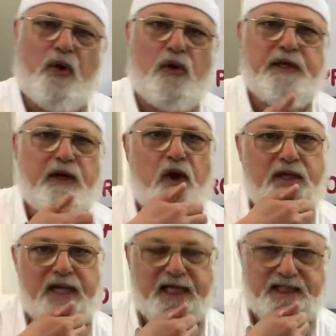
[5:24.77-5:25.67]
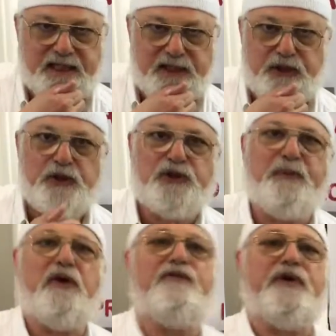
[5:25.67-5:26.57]
holding on to that Shih Tzu's
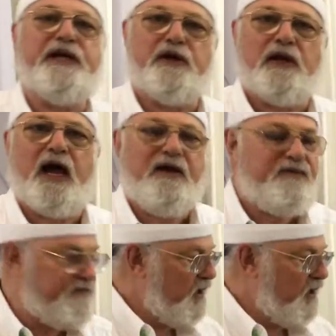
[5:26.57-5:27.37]
beard for dear life,